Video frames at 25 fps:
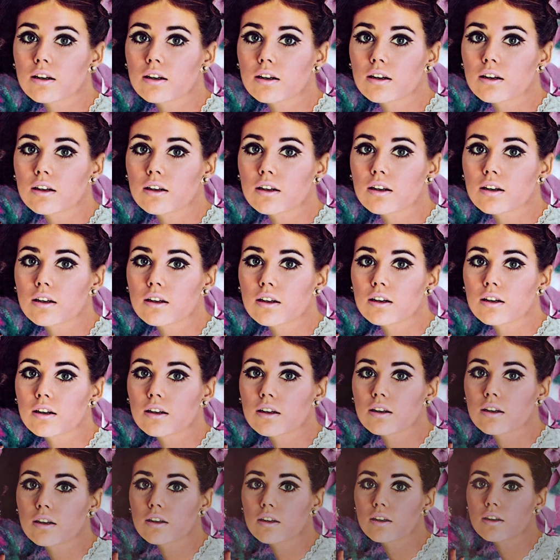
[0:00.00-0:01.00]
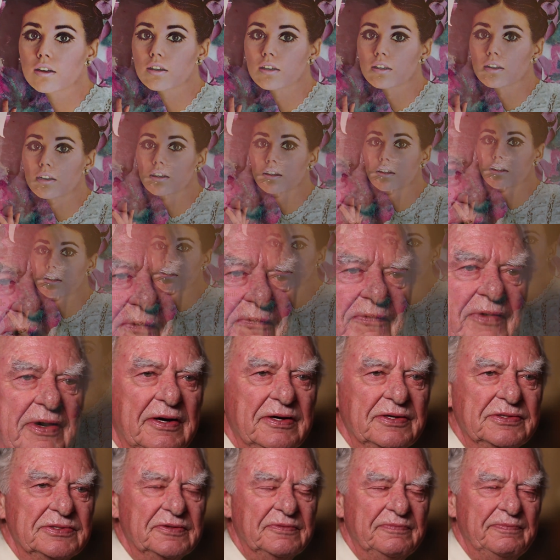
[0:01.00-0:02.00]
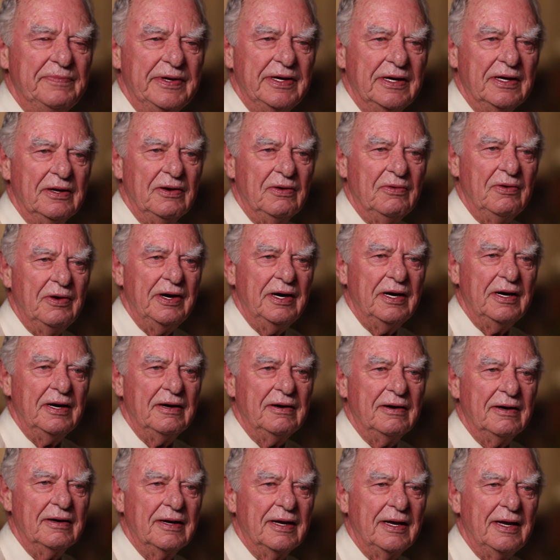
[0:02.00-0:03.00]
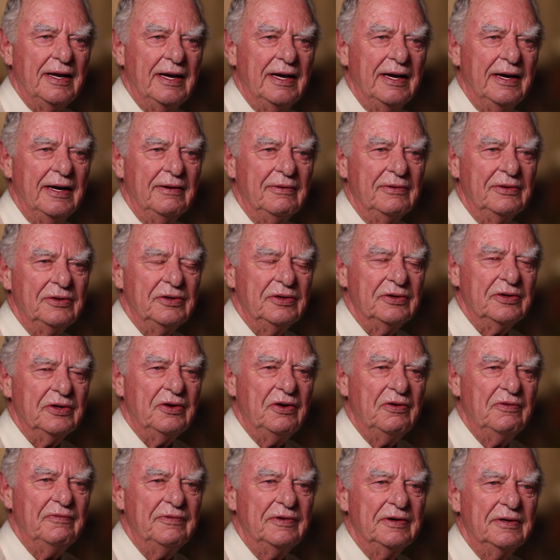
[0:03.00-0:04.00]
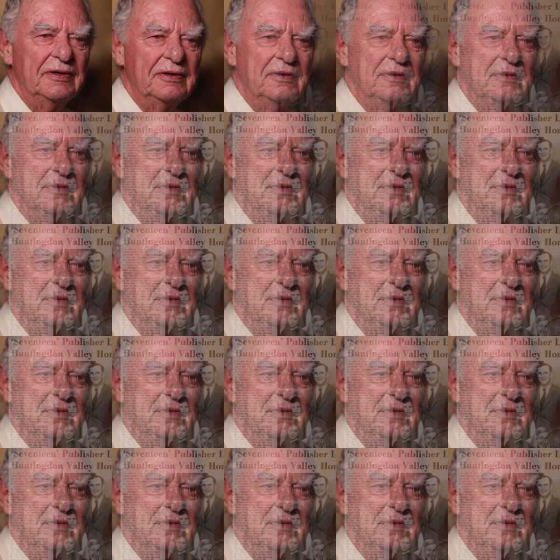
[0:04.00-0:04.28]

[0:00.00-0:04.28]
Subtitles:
States. And after 5 years of being a lawyer, I took over